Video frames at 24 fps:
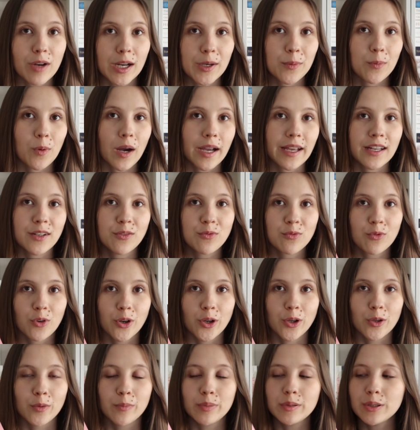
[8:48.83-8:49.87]
Red, White, and
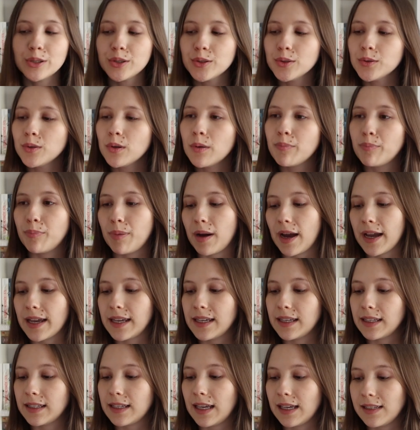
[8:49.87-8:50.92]
Royal Blue
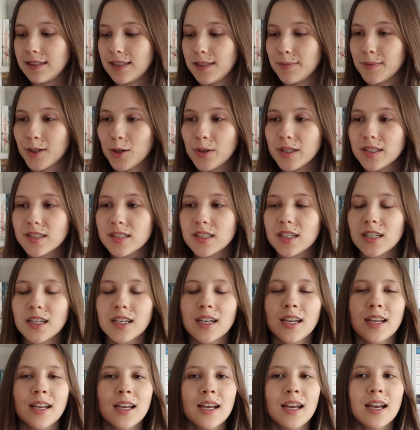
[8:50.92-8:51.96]
by Casey
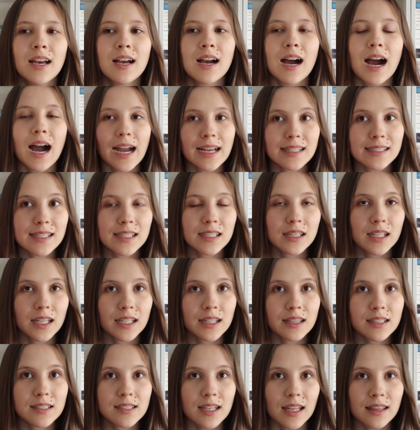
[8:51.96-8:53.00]
McQuiston. I did
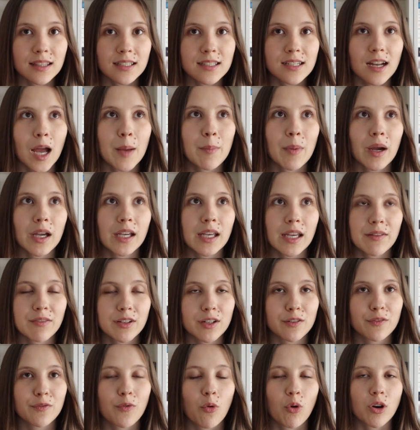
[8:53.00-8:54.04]
like this at the time. I gave it
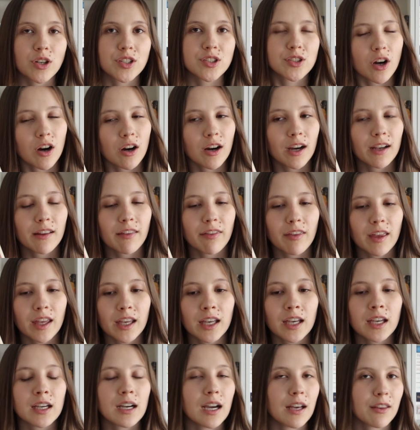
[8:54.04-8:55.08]
a 4-star, I
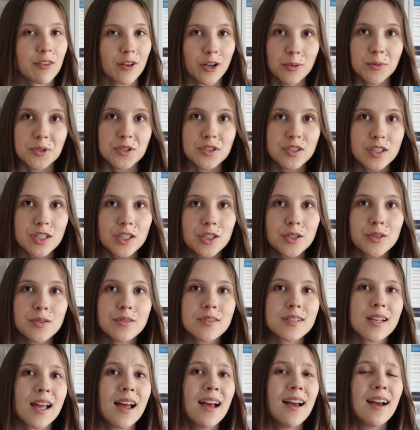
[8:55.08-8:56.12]
think. I thought it was
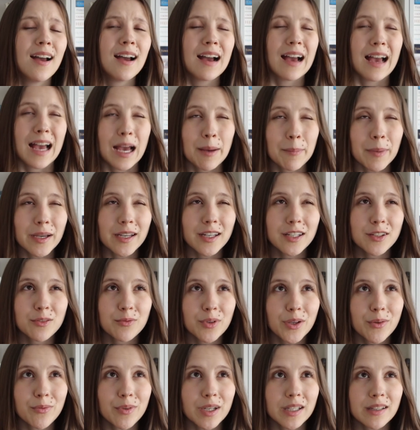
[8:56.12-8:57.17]
cute. Am I gonna
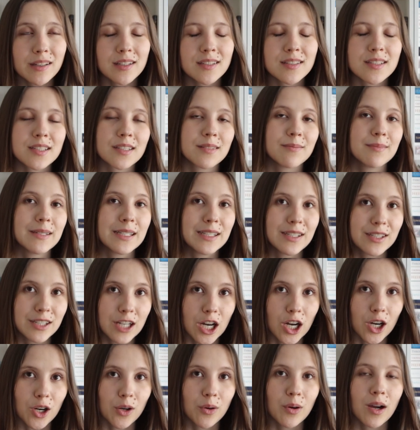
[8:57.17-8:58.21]
reread this?
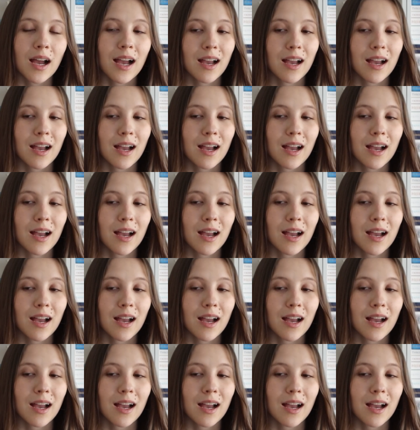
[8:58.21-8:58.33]
No.